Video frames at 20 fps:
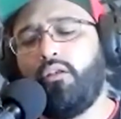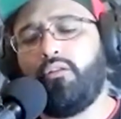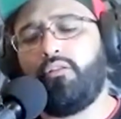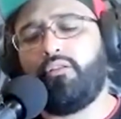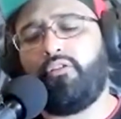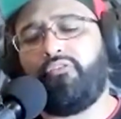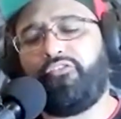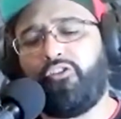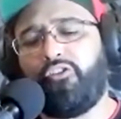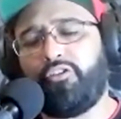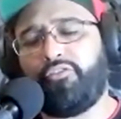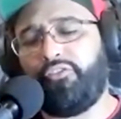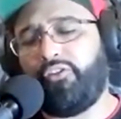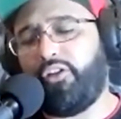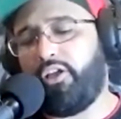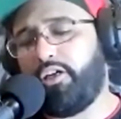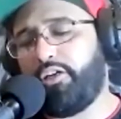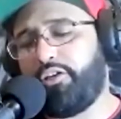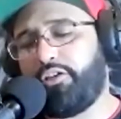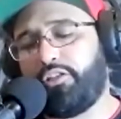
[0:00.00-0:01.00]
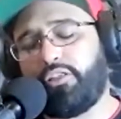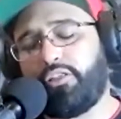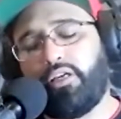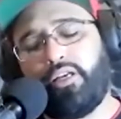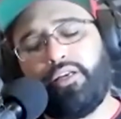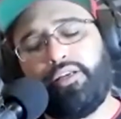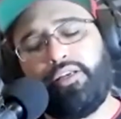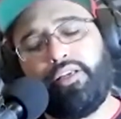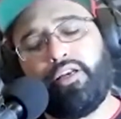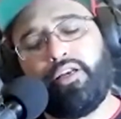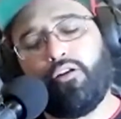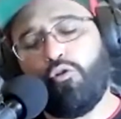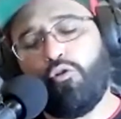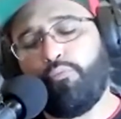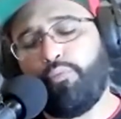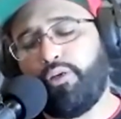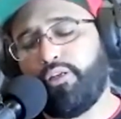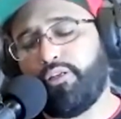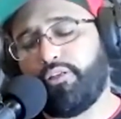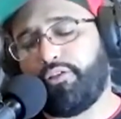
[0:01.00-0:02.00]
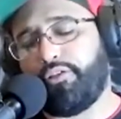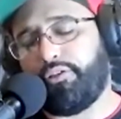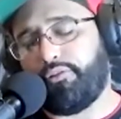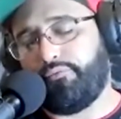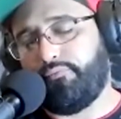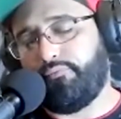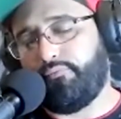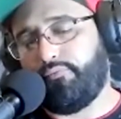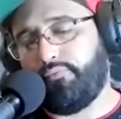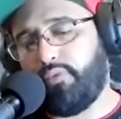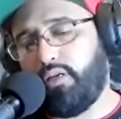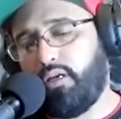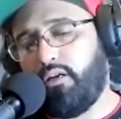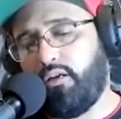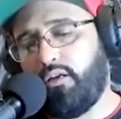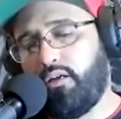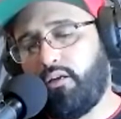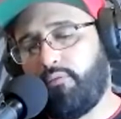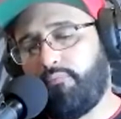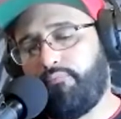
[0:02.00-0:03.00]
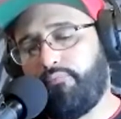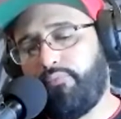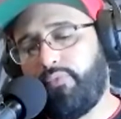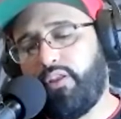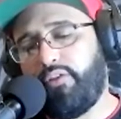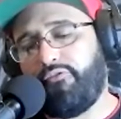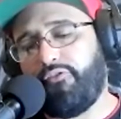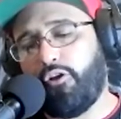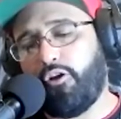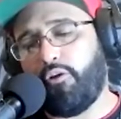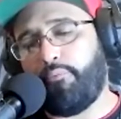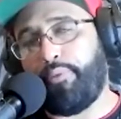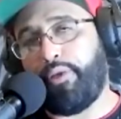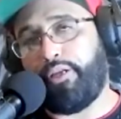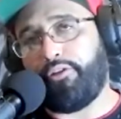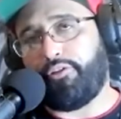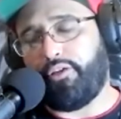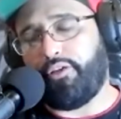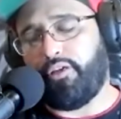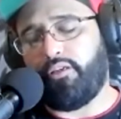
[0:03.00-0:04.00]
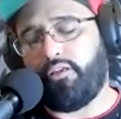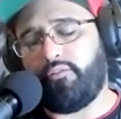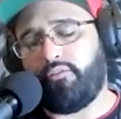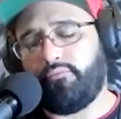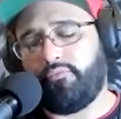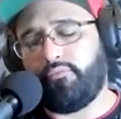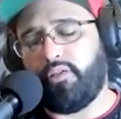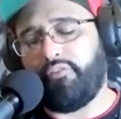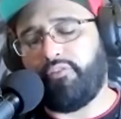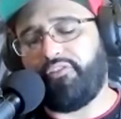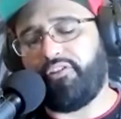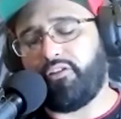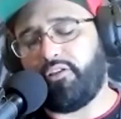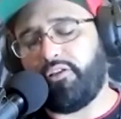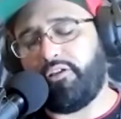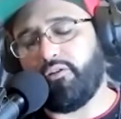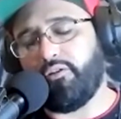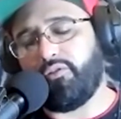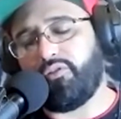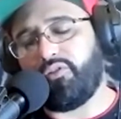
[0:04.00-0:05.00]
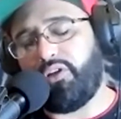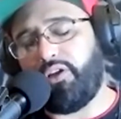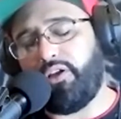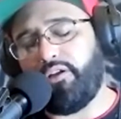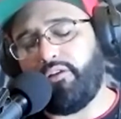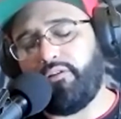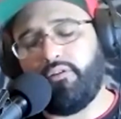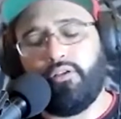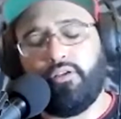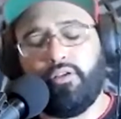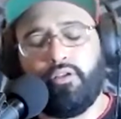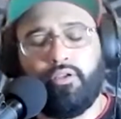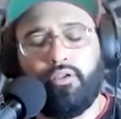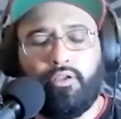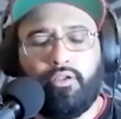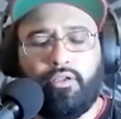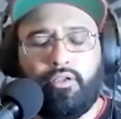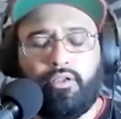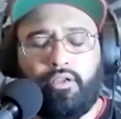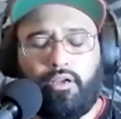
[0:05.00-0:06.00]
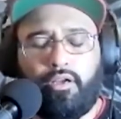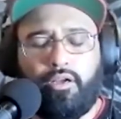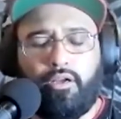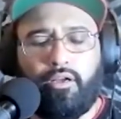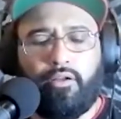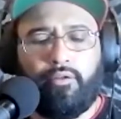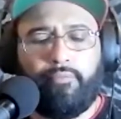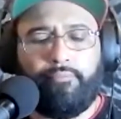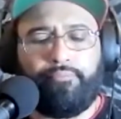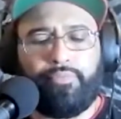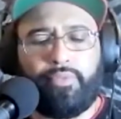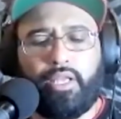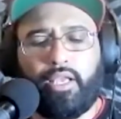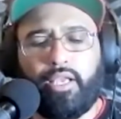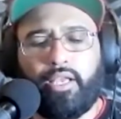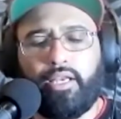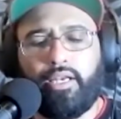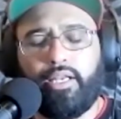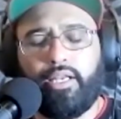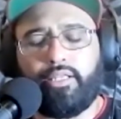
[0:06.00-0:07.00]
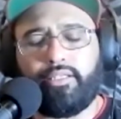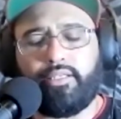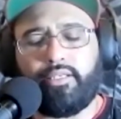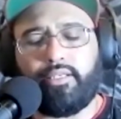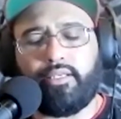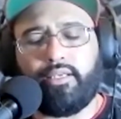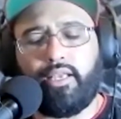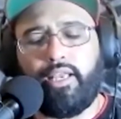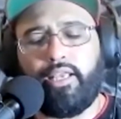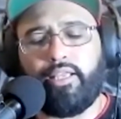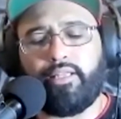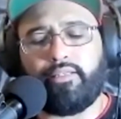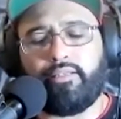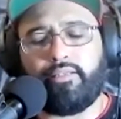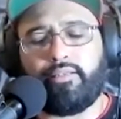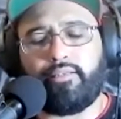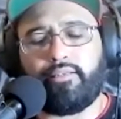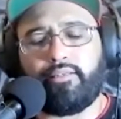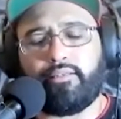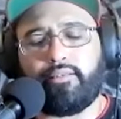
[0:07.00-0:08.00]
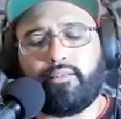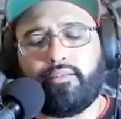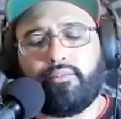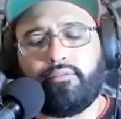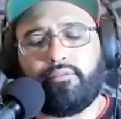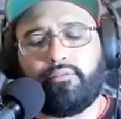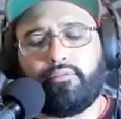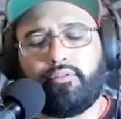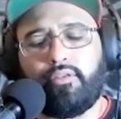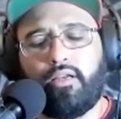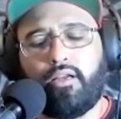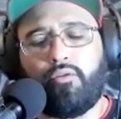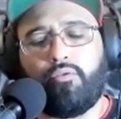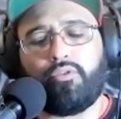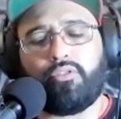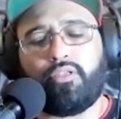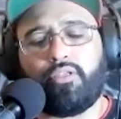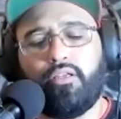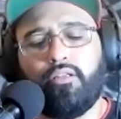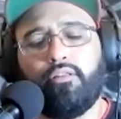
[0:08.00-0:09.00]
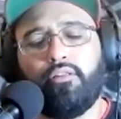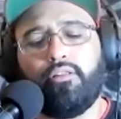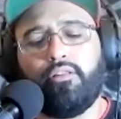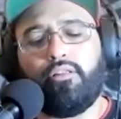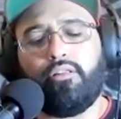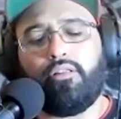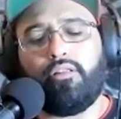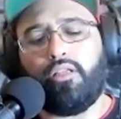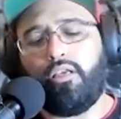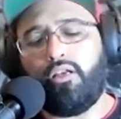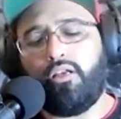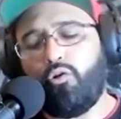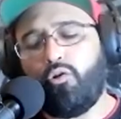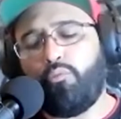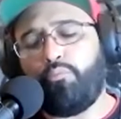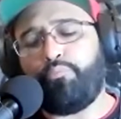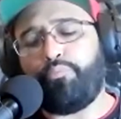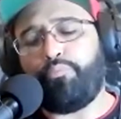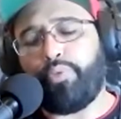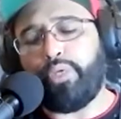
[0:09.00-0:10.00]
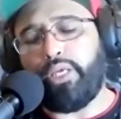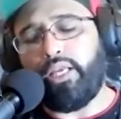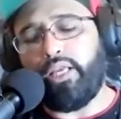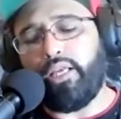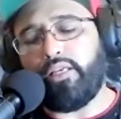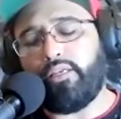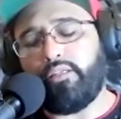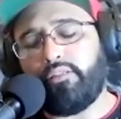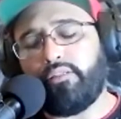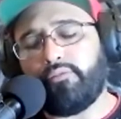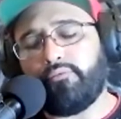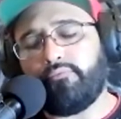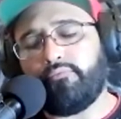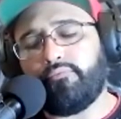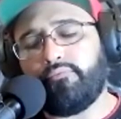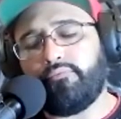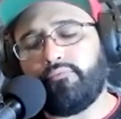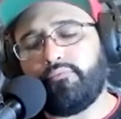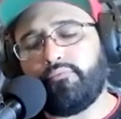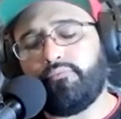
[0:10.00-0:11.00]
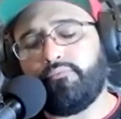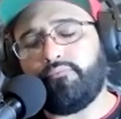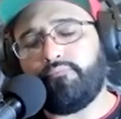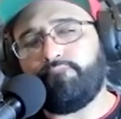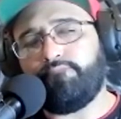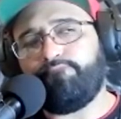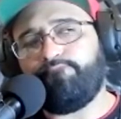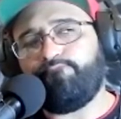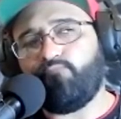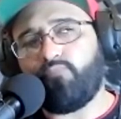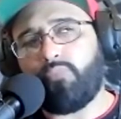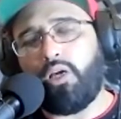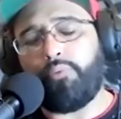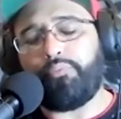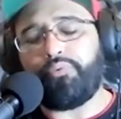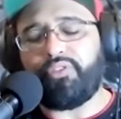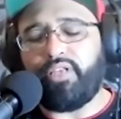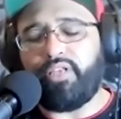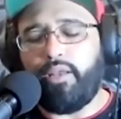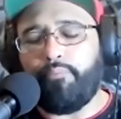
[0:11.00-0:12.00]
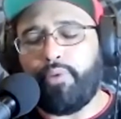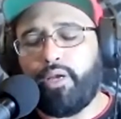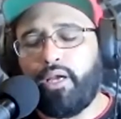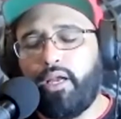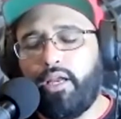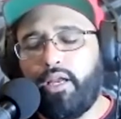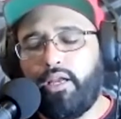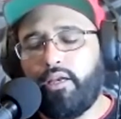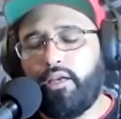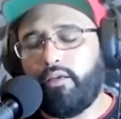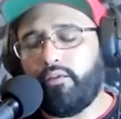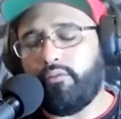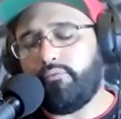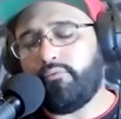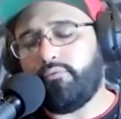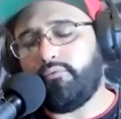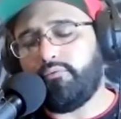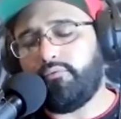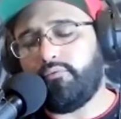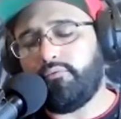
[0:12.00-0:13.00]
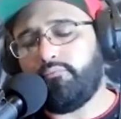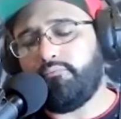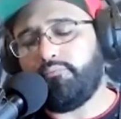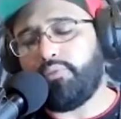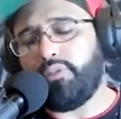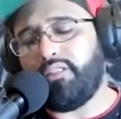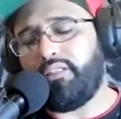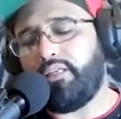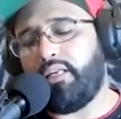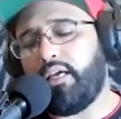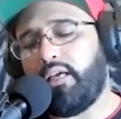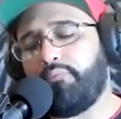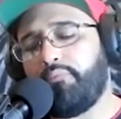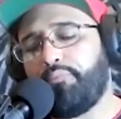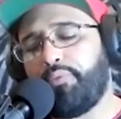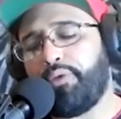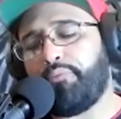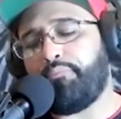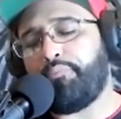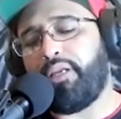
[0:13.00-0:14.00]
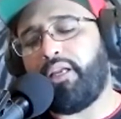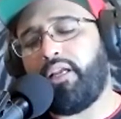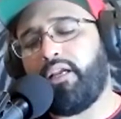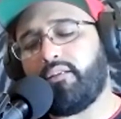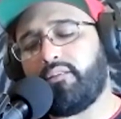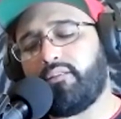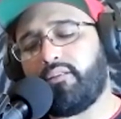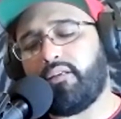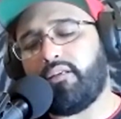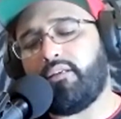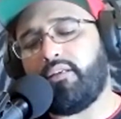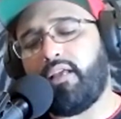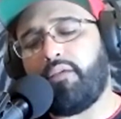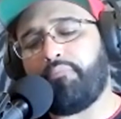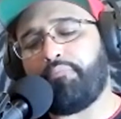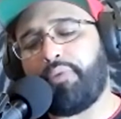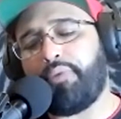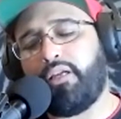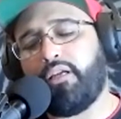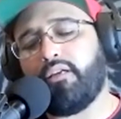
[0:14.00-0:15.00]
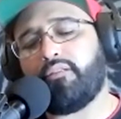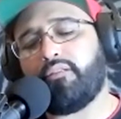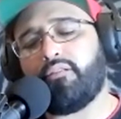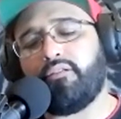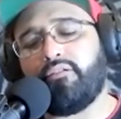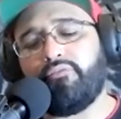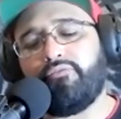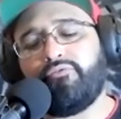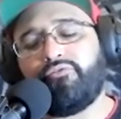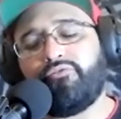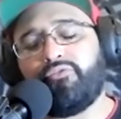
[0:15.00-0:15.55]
The first flush, I didn't get a whole bunch. If you go to Patreon, obviously you'll see it. And it's I was a little bit upset by it, but not because of